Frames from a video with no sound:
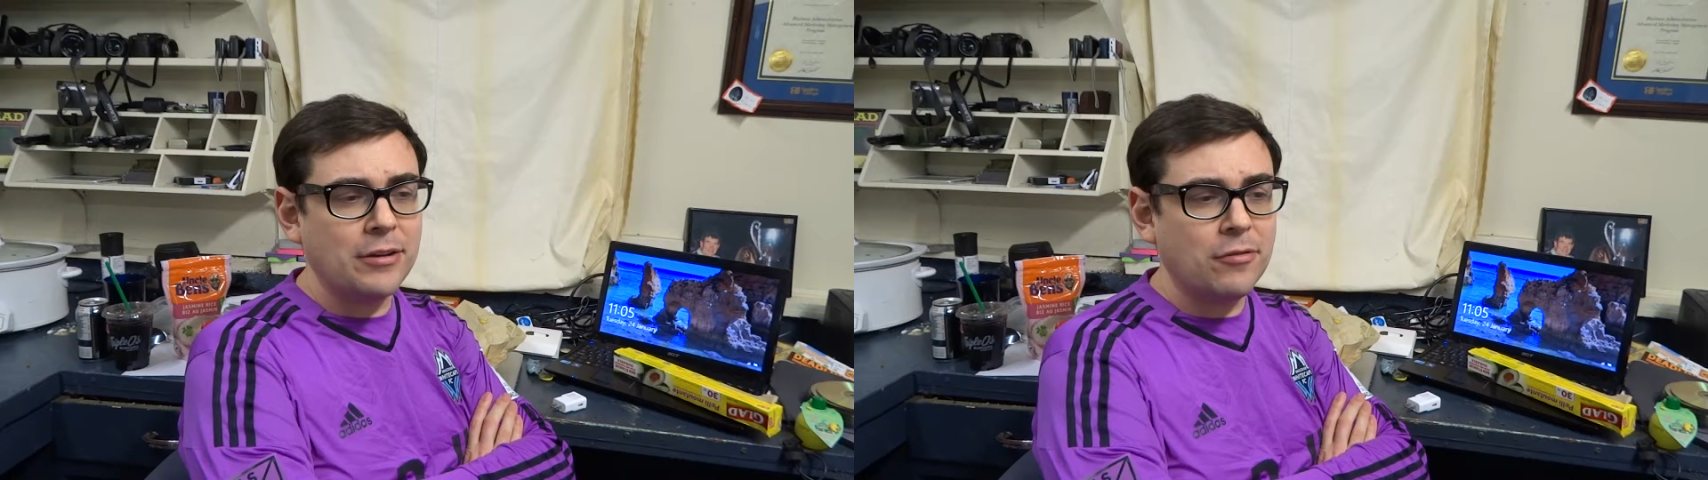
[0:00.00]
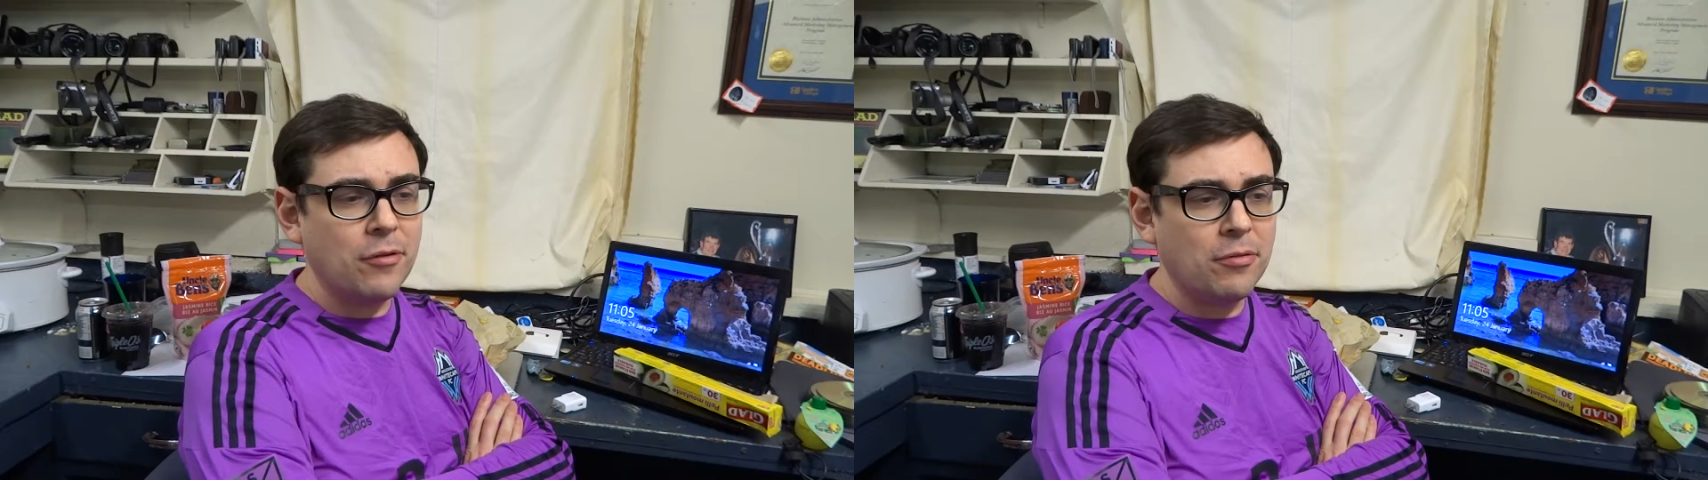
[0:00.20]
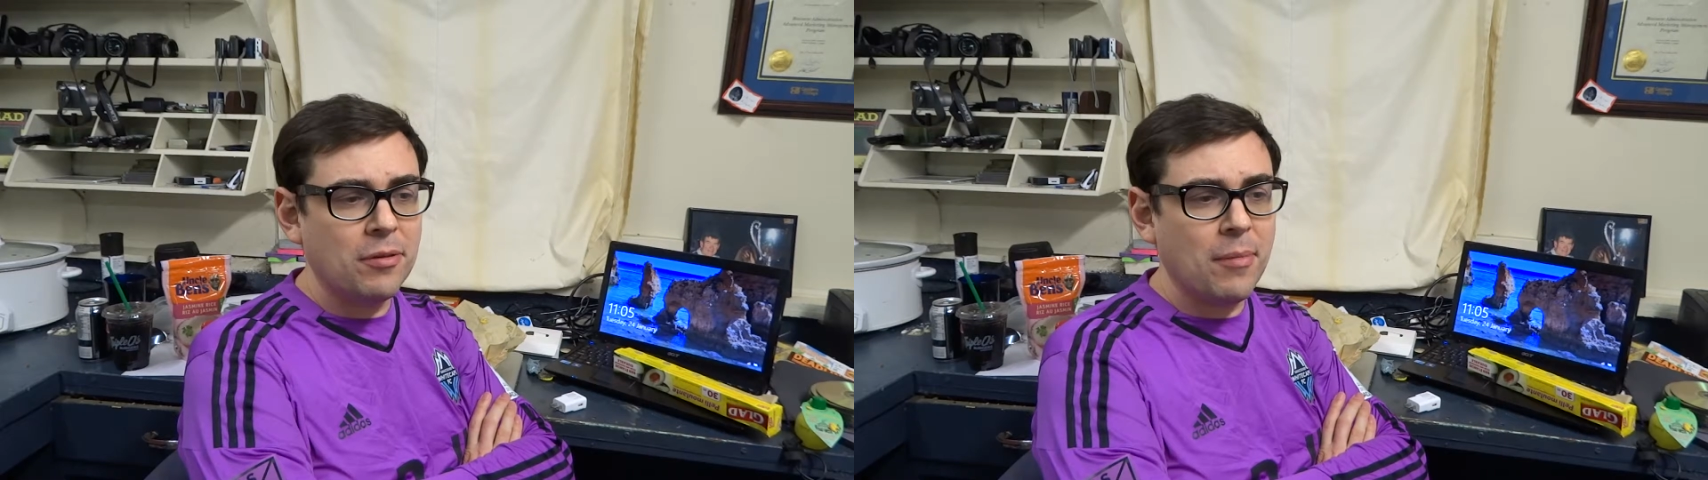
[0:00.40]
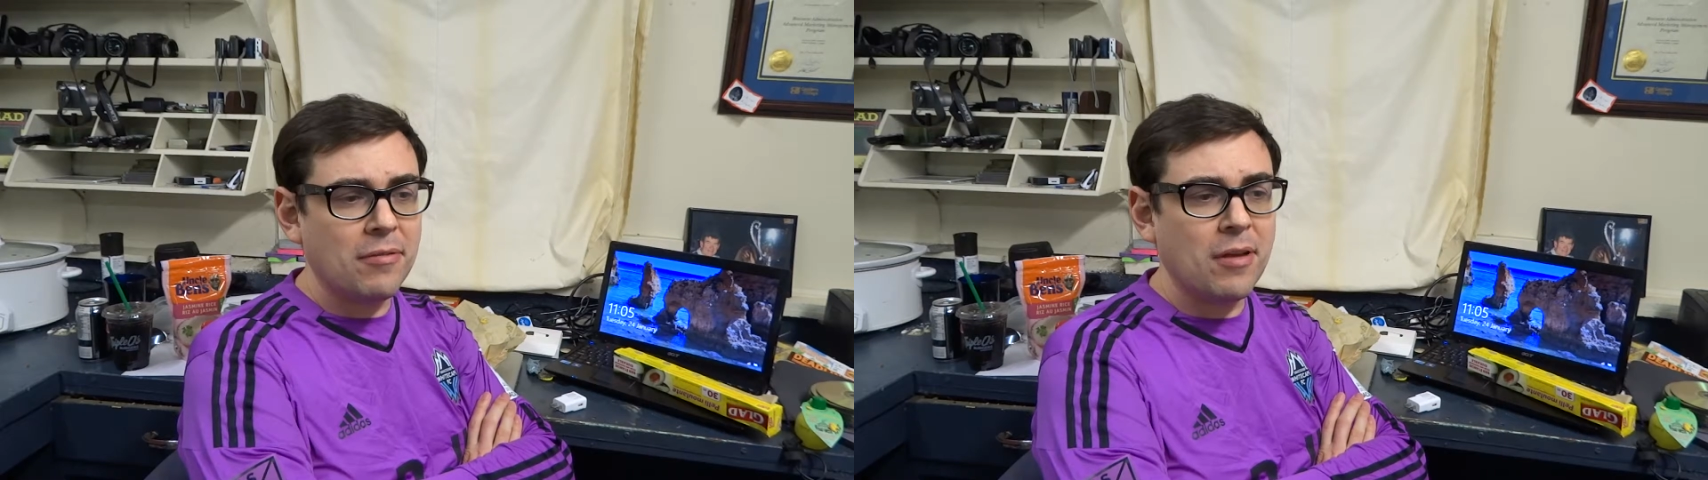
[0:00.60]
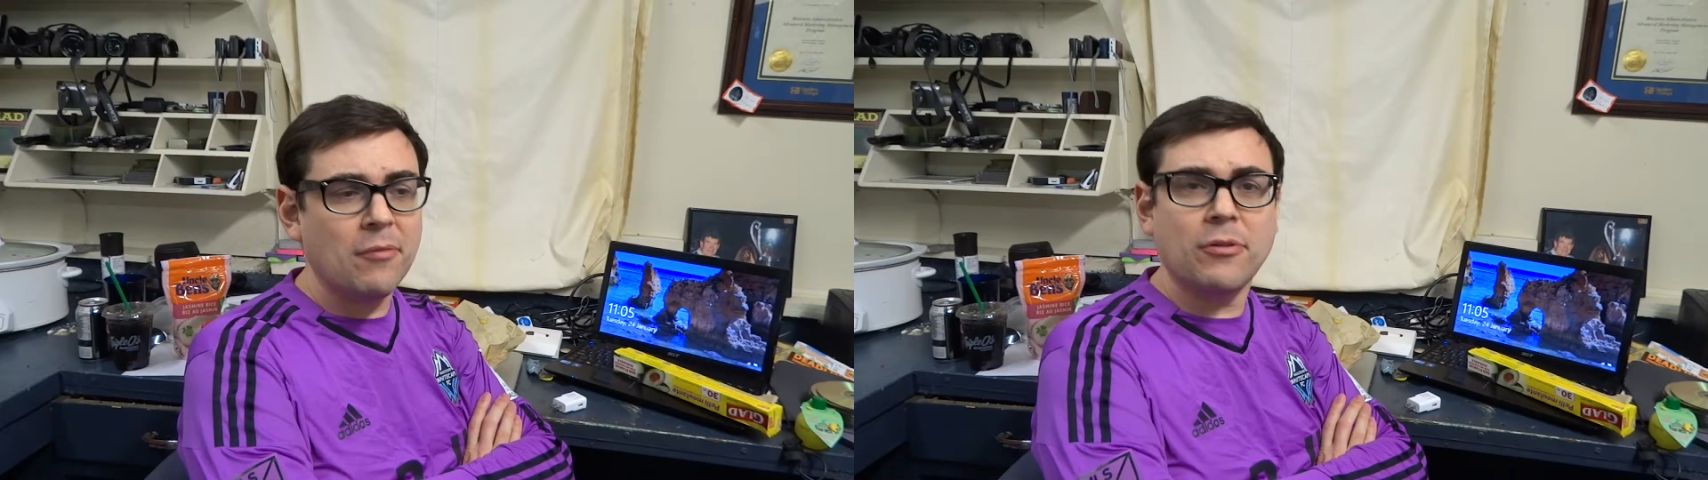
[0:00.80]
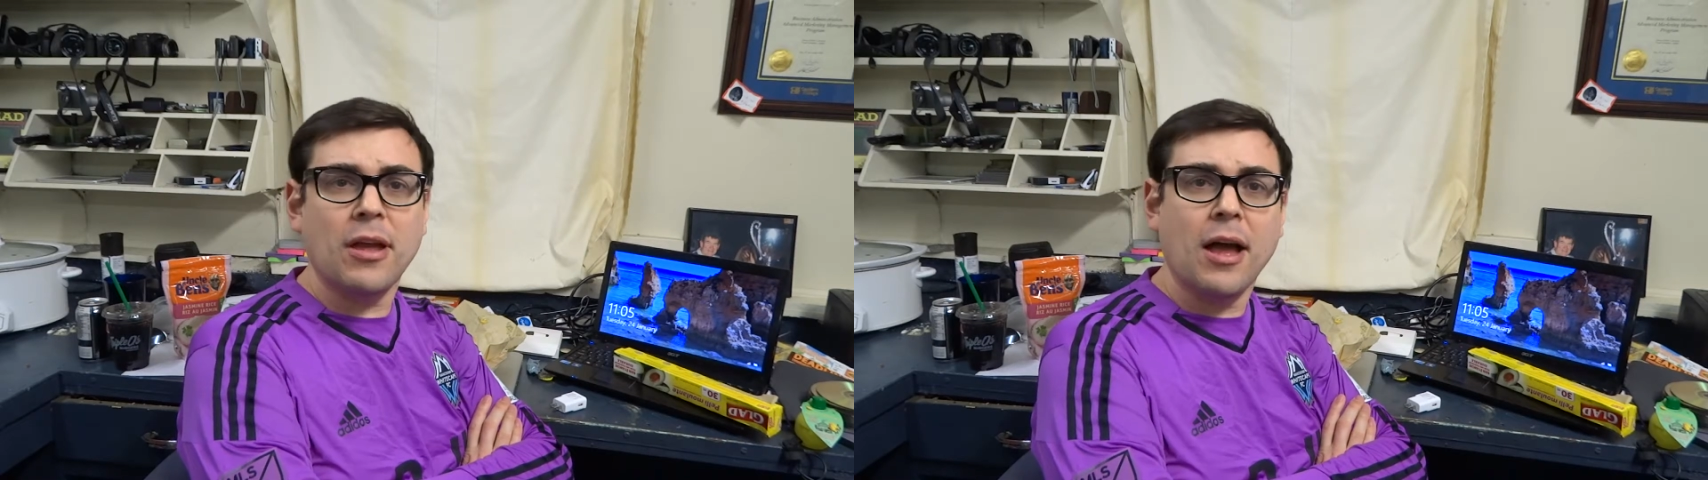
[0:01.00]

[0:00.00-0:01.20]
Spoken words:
just don't see myself